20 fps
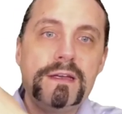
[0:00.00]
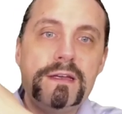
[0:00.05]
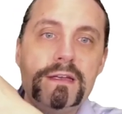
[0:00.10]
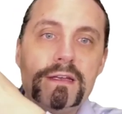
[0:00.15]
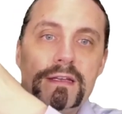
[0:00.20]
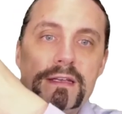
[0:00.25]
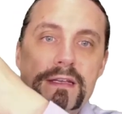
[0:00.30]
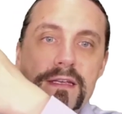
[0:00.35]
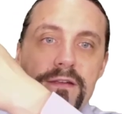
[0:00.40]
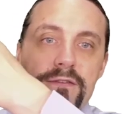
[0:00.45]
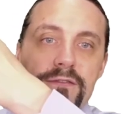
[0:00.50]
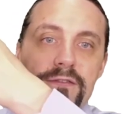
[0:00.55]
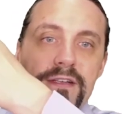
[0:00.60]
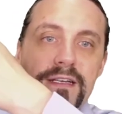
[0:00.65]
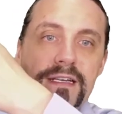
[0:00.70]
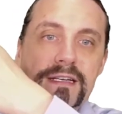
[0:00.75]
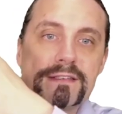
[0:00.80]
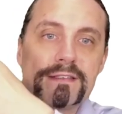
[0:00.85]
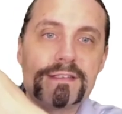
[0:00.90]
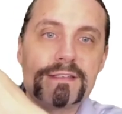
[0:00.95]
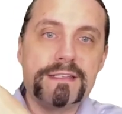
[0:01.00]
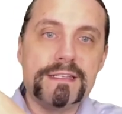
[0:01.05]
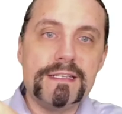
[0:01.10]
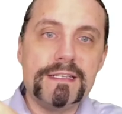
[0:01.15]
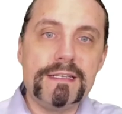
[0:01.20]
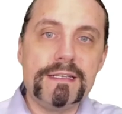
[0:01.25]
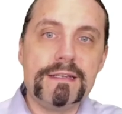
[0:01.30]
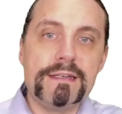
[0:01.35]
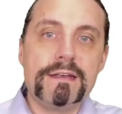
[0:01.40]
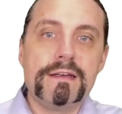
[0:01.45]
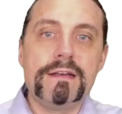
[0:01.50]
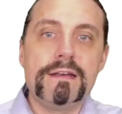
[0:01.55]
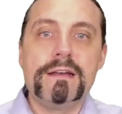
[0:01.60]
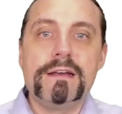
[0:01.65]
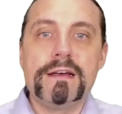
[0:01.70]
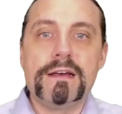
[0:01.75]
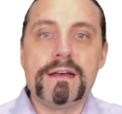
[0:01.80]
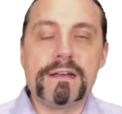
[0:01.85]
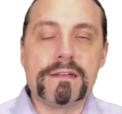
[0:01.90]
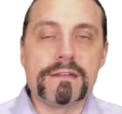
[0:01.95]
Here you can see
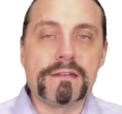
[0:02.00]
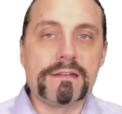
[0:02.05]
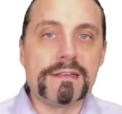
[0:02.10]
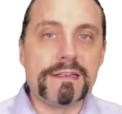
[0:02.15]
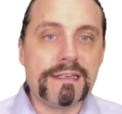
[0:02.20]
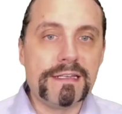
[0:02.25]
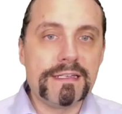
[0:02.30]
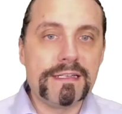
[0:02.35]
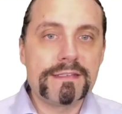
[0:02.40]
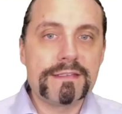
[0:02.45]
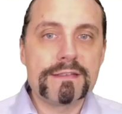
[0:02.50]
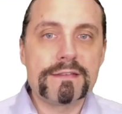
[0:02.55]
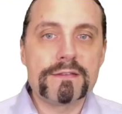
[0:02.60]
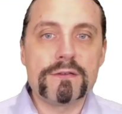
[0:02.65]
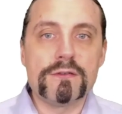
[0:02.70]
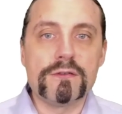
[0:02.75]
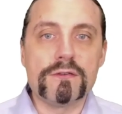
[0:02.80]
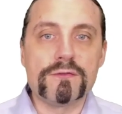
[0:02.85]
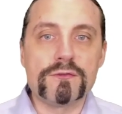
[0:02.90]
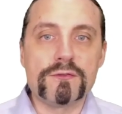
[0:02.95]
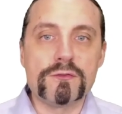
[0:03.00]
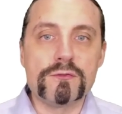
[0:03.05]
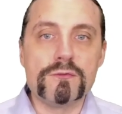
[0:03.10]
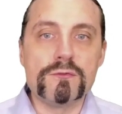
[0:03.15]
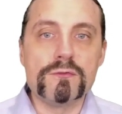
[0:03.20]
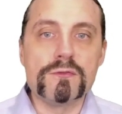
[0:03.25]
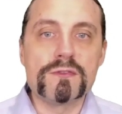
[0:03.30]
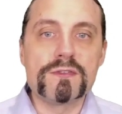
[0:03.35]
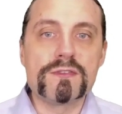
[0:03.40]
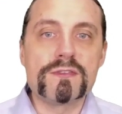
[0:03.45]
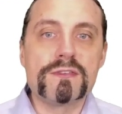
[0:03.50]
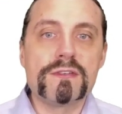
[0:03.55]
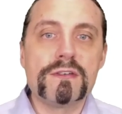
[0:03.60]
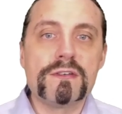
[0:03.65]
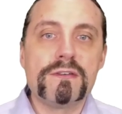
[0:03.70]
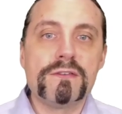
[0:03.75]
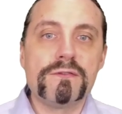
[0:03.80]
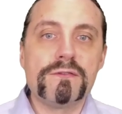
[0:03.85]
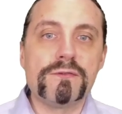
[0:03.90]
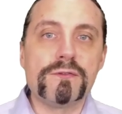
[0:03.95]
a list of tools
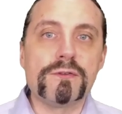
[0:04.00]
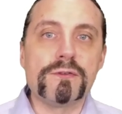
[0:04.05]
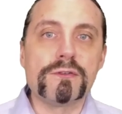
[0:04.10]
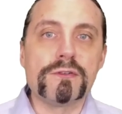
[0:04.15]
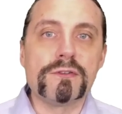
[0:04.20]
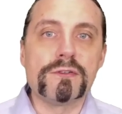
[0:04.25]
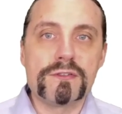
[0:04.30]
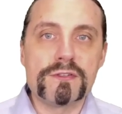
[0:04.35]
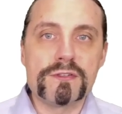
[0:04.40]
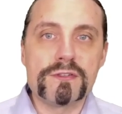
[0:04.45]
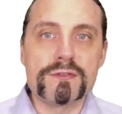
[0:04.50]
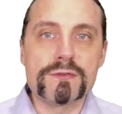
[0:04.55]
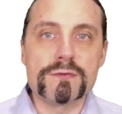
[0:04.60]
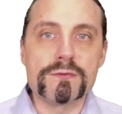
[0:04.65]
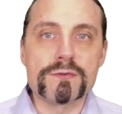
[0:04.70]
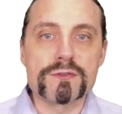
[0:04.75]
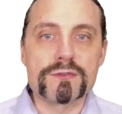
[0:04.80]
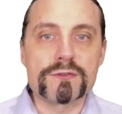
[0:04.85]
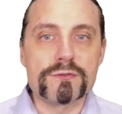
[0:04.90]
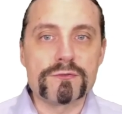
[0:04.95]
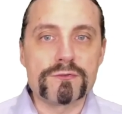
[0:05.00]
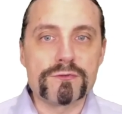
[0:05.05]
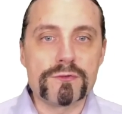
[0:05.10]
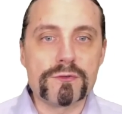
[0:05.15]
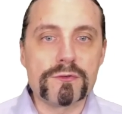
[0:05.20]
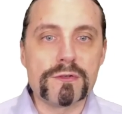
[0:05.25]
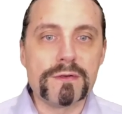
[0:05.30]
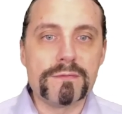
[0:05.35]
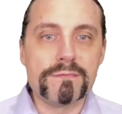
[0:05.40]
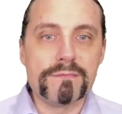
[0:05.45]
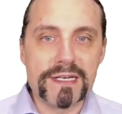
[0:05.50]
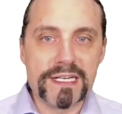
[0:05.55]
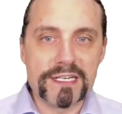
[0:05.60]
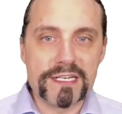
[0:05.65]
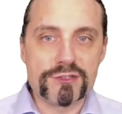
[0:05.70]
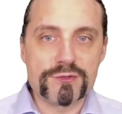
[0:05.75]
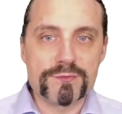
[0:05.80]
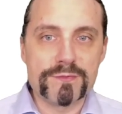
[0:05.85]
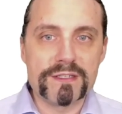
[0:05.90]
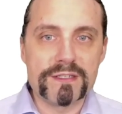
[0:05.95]
for the source control
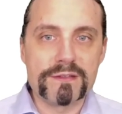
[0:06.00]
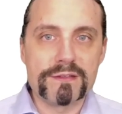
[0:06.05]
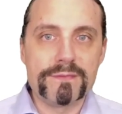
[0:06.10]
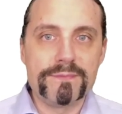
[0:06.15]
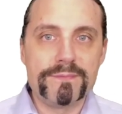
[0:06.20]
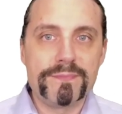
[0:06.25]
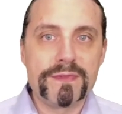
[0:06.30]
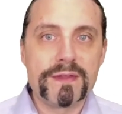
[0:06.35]
management.